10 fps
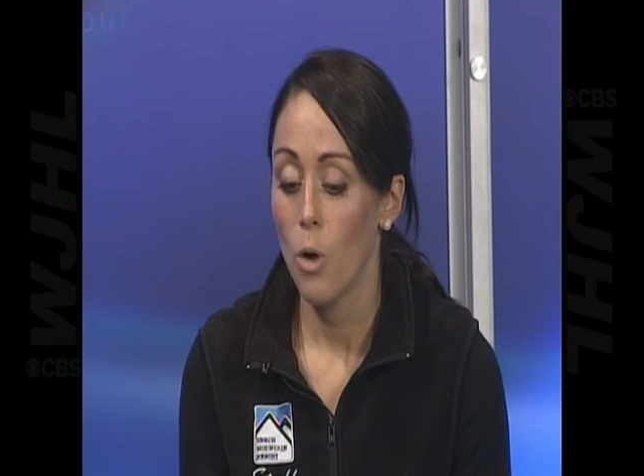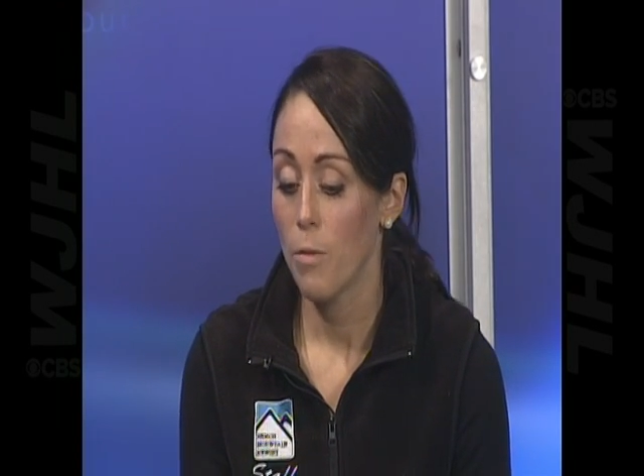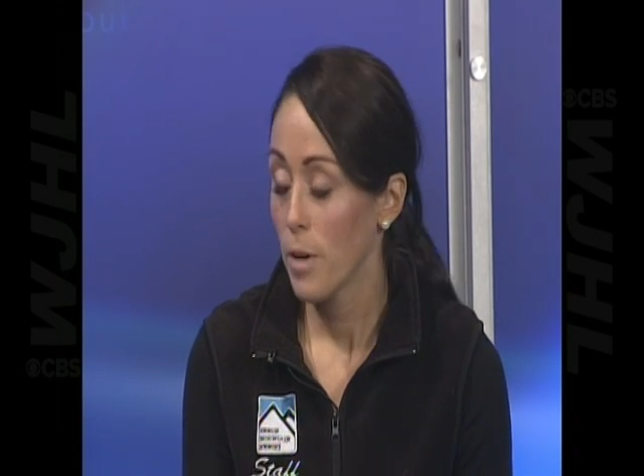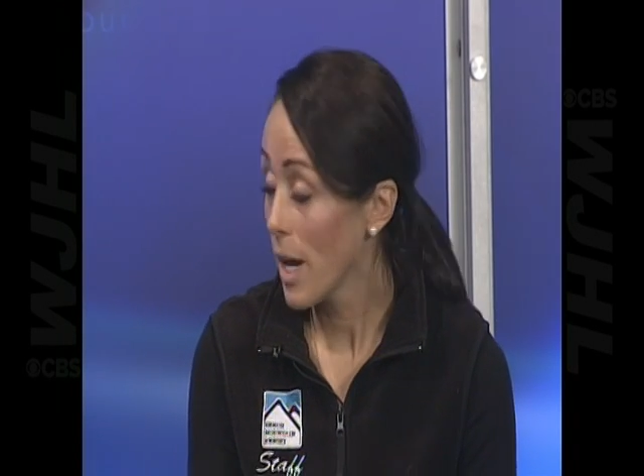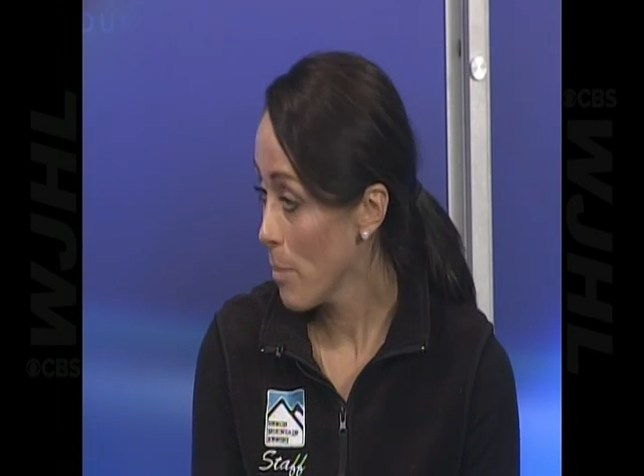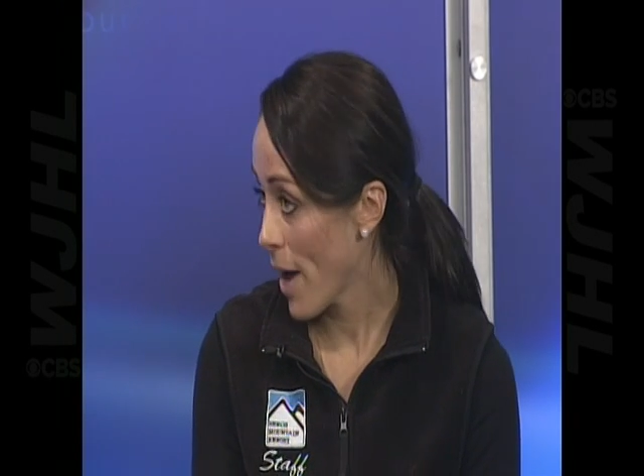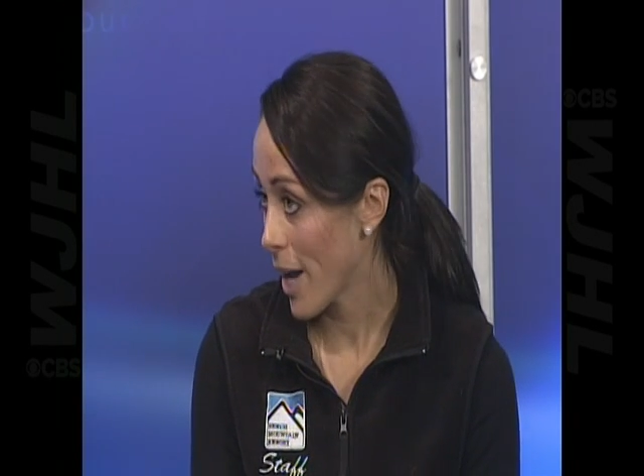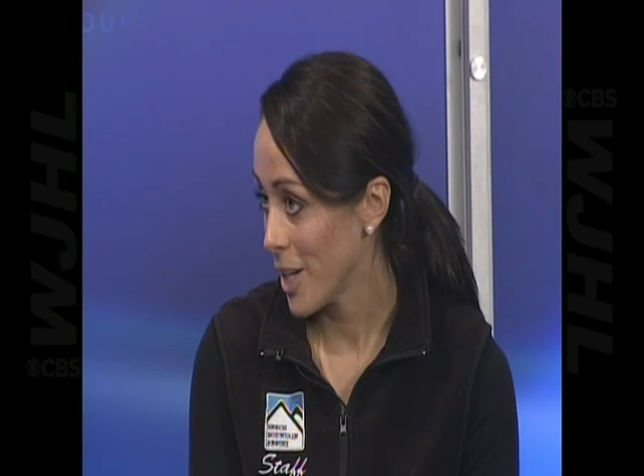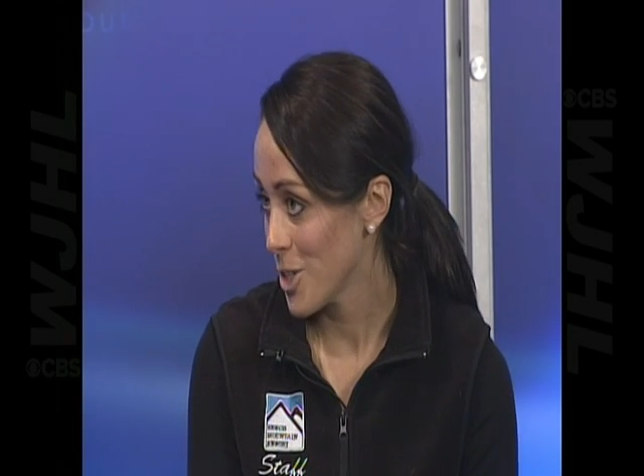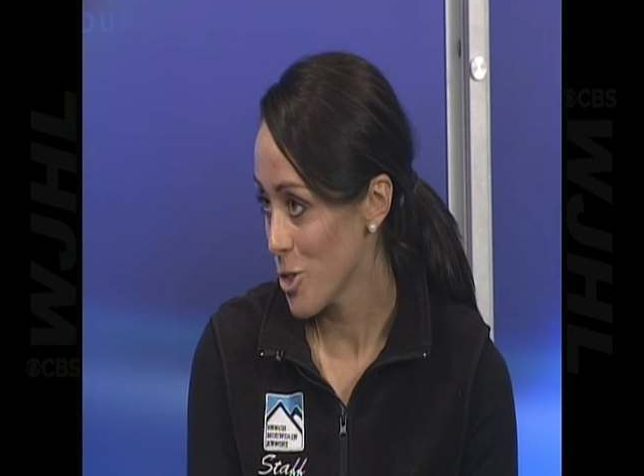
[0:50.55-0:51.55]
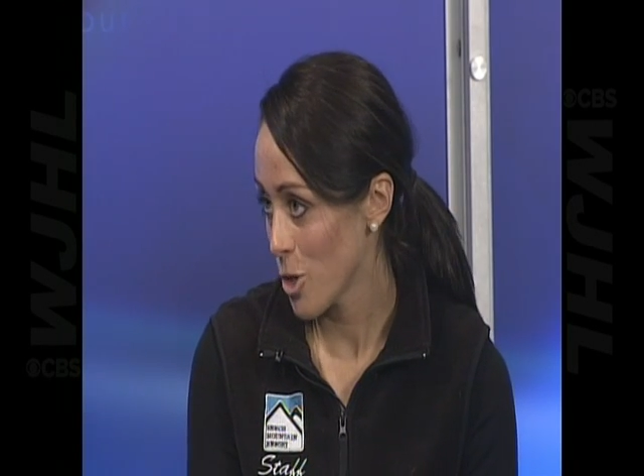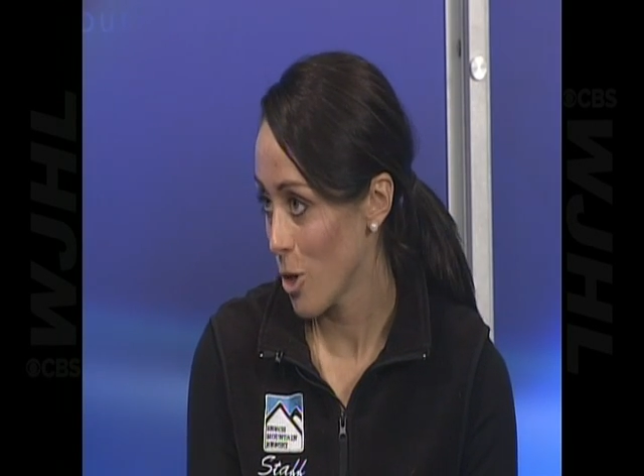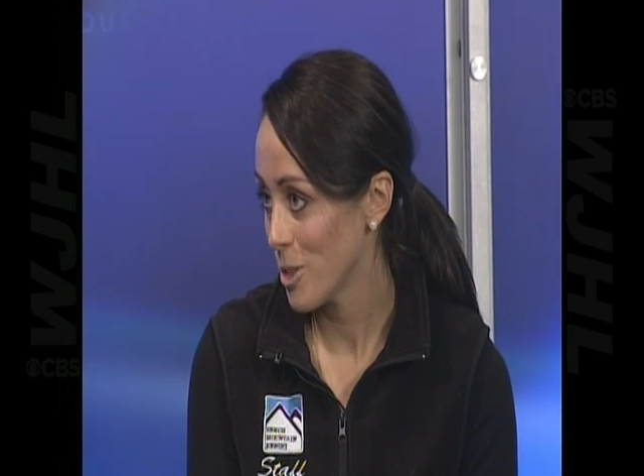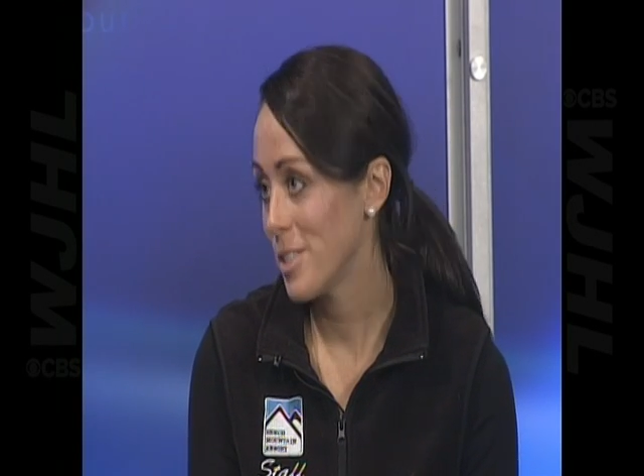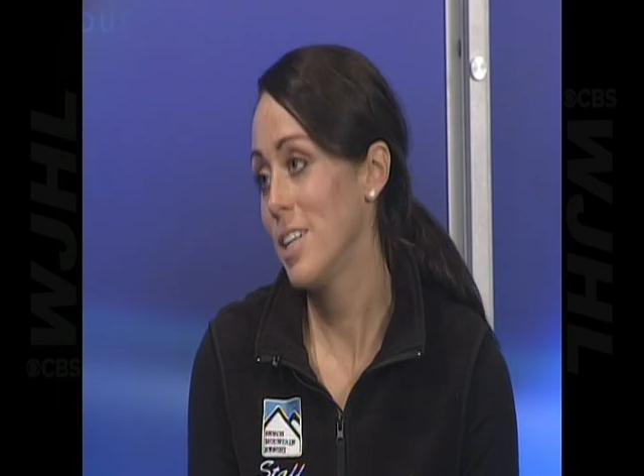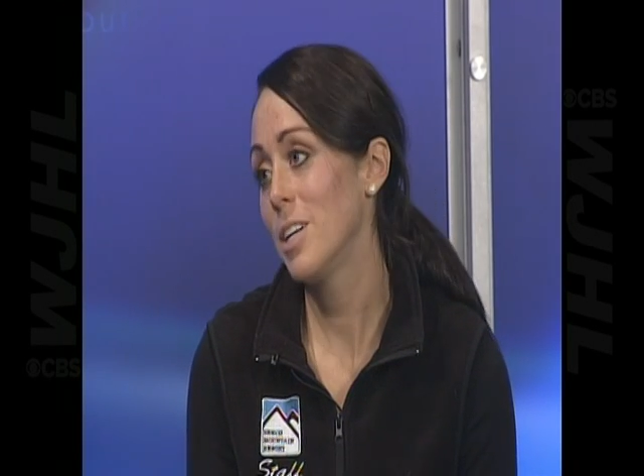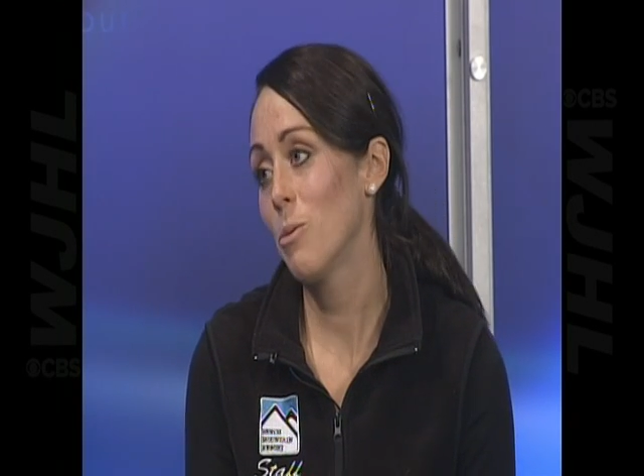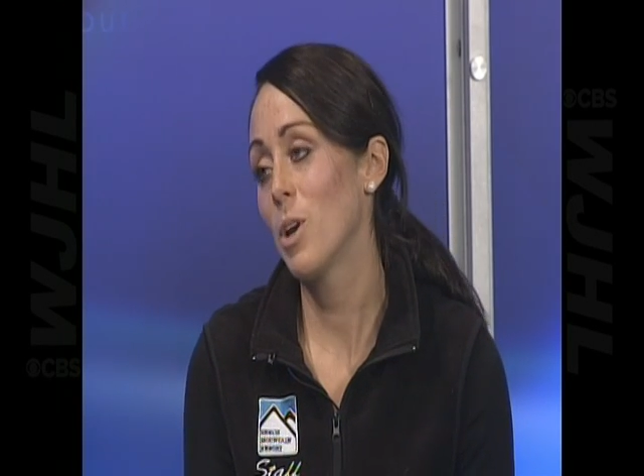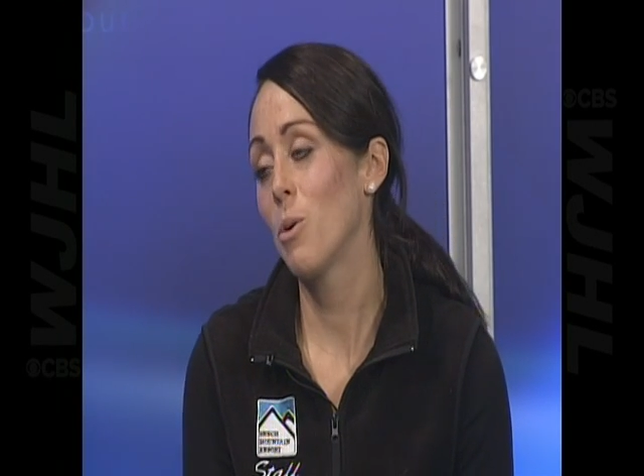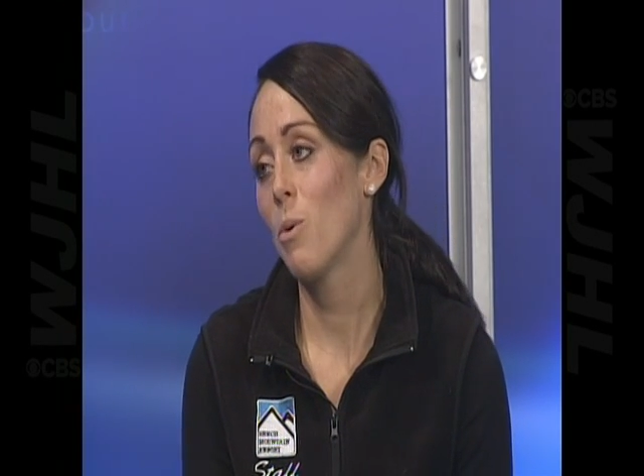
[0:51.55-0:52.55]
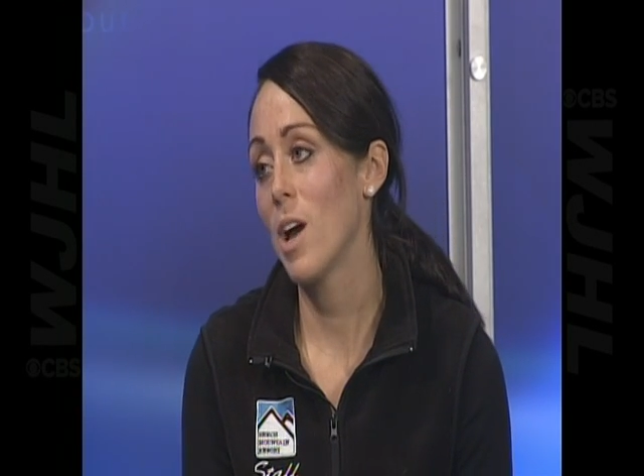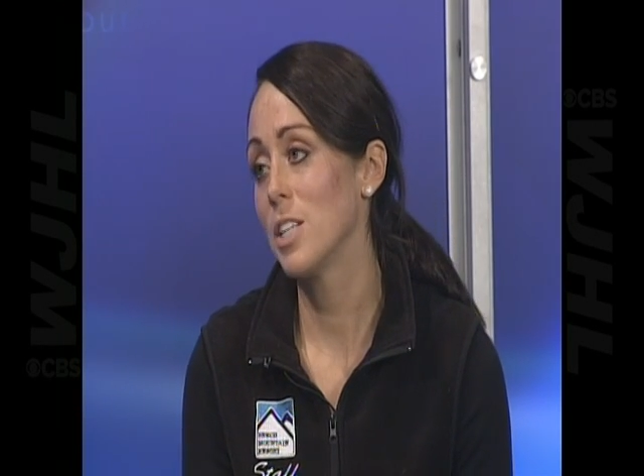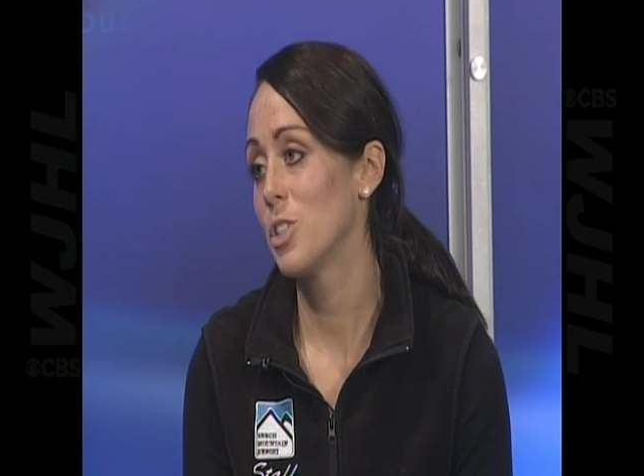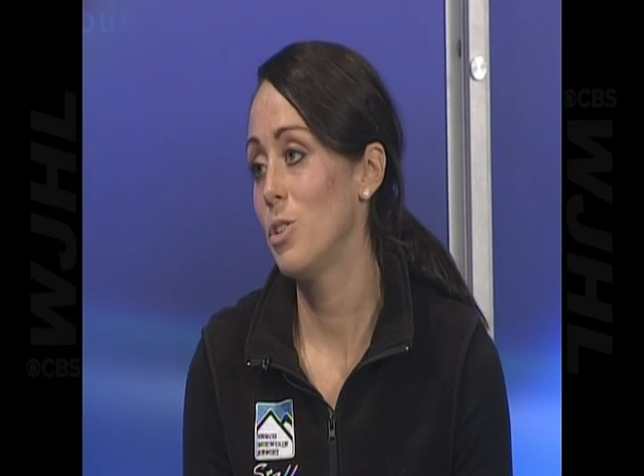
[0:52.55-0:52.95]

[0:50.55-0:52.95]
overnight package called Skiing 101,